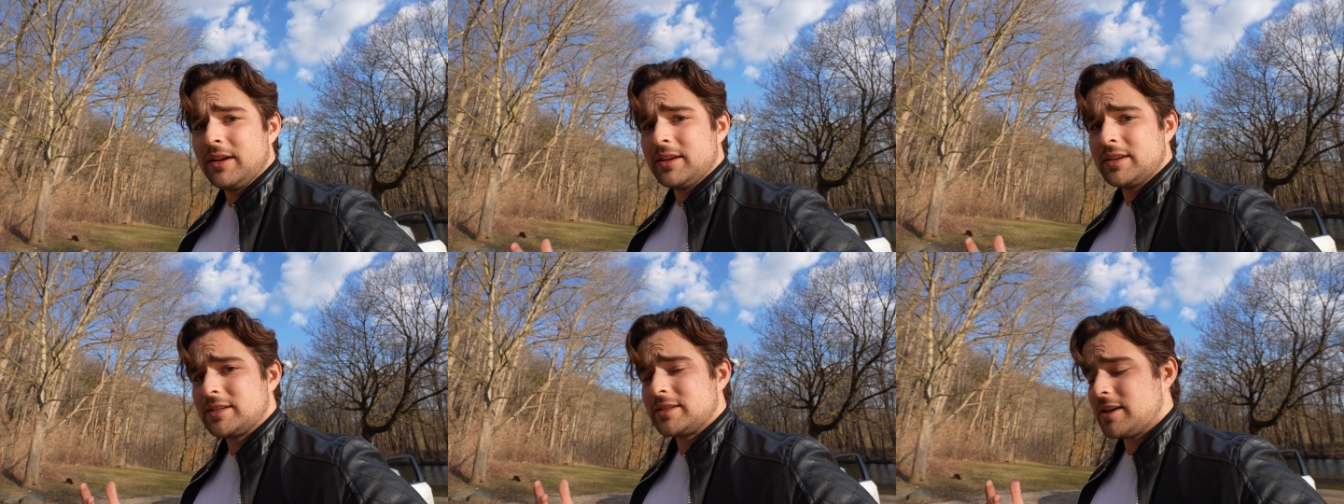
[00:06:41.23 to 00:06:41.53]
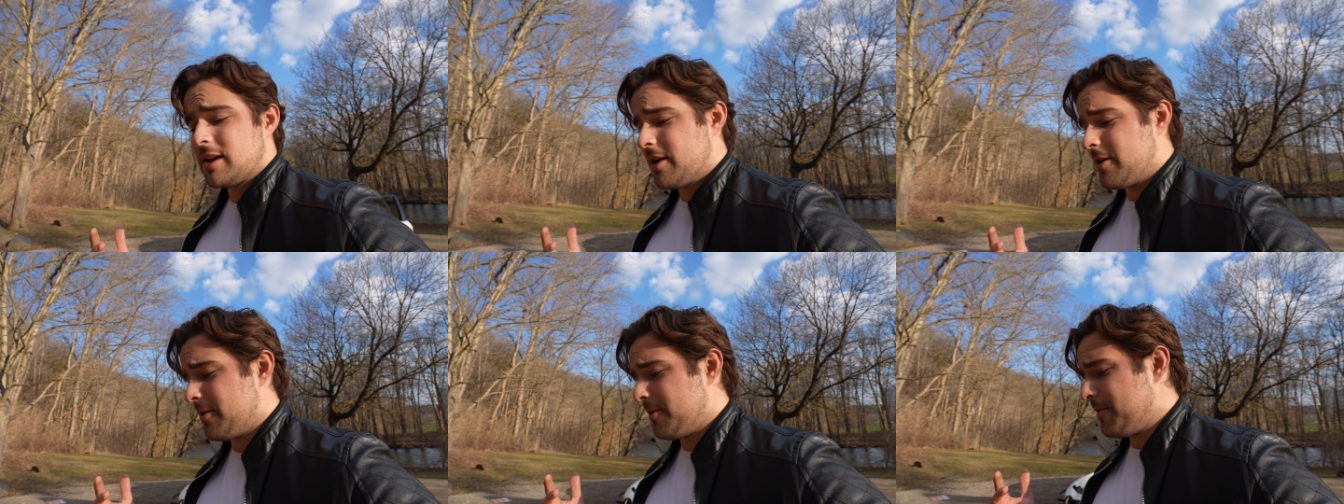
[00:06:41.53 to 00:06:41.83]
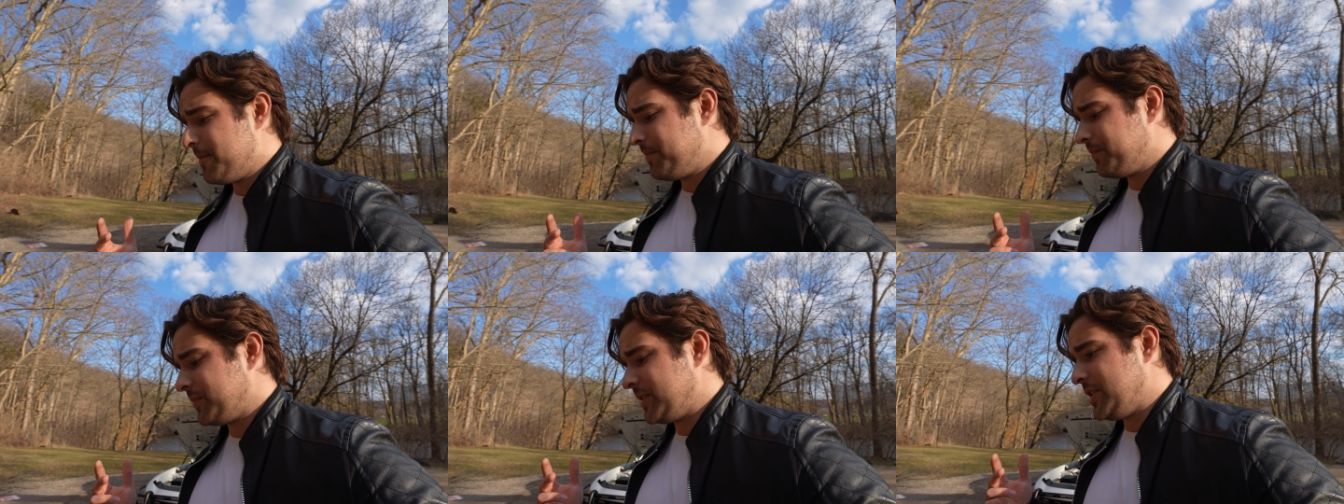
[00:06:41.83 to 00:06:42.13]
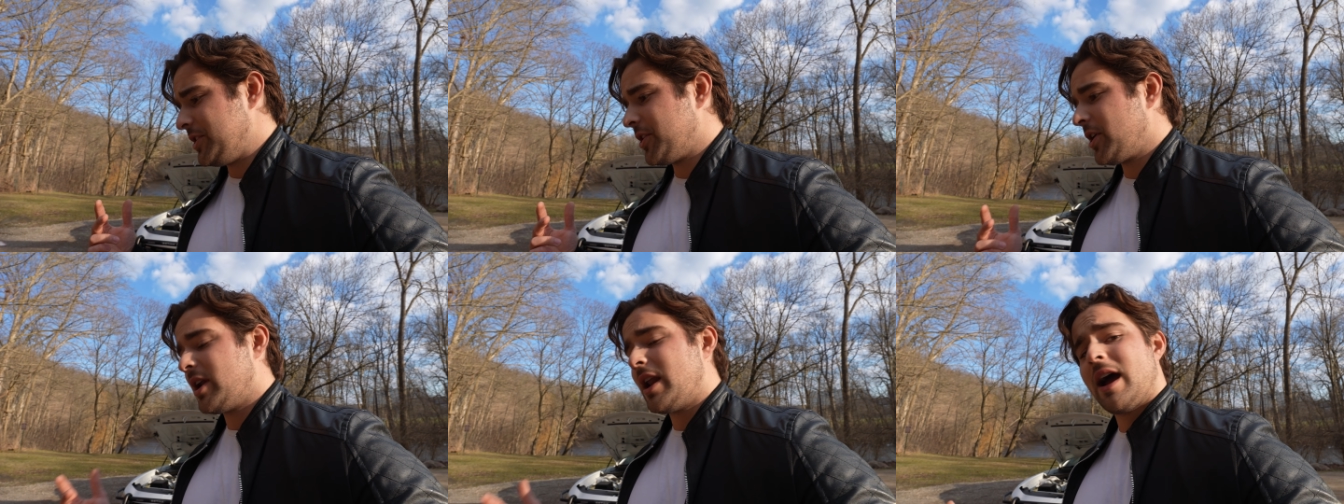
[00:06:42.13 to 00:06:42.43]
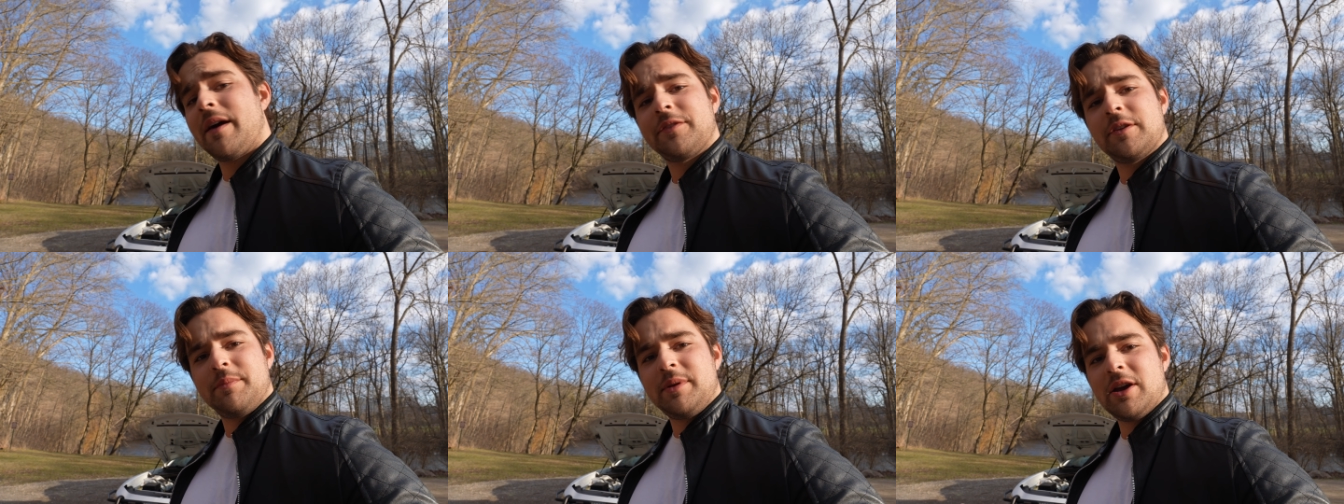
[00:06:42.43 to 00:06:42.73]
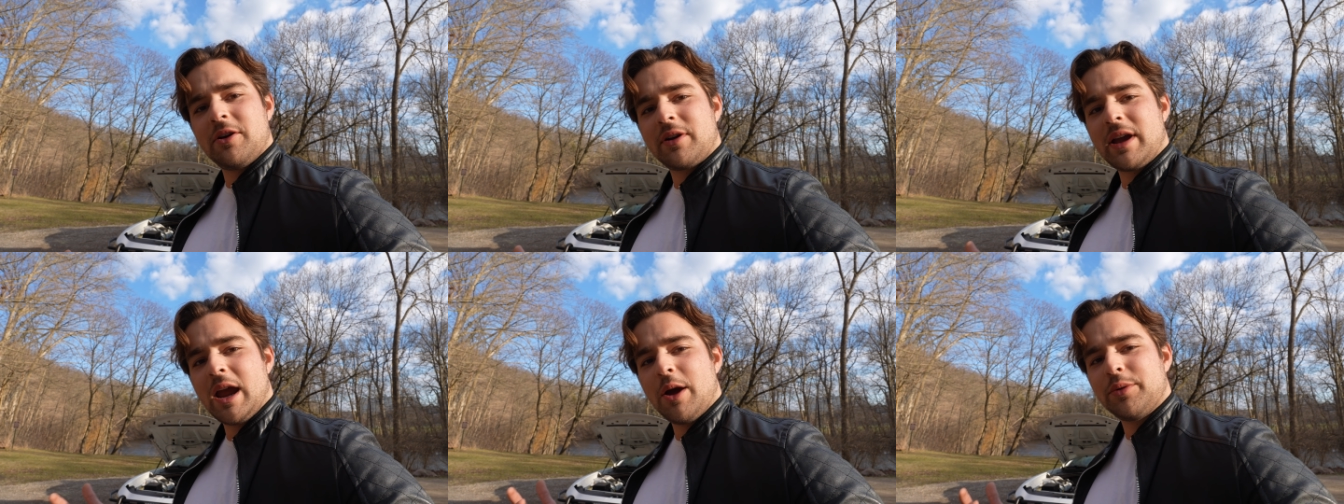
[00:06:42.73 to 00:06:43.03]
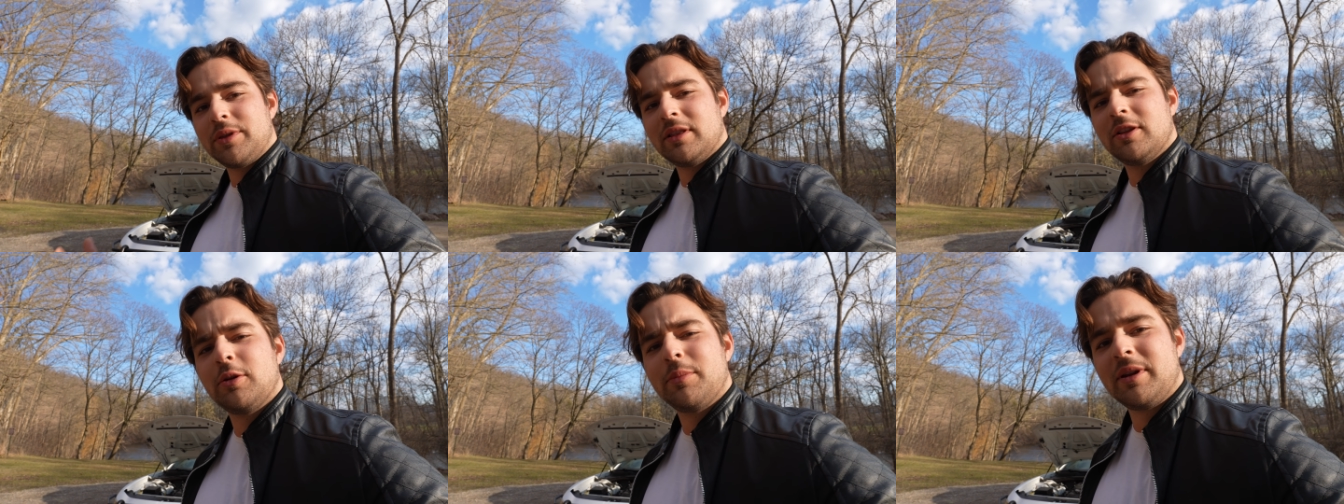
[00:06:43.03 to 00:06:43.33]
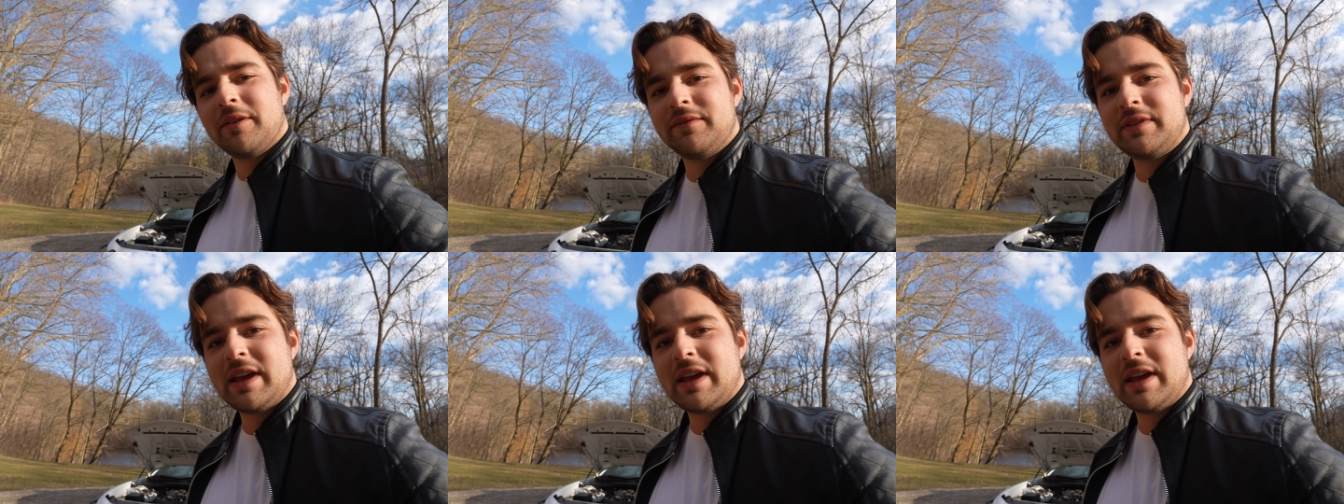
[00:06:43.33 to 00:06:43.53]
So you're gonna have to be okay with a little bit of